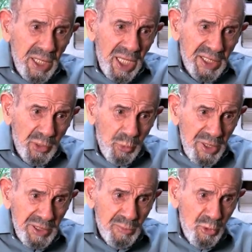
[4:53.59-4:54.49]
and the
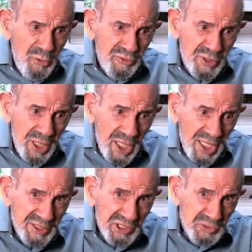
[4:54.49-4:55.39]
wind moves
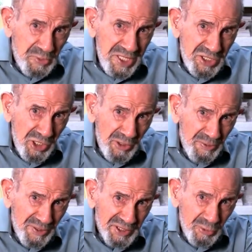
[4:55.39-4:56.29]
at the speed the
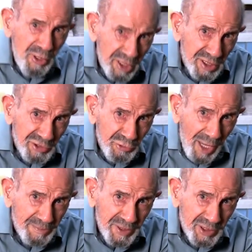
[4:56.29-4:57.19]
airplane is going, it'll
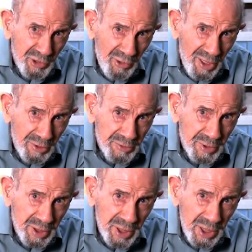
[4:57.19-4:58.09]
drop to the ground.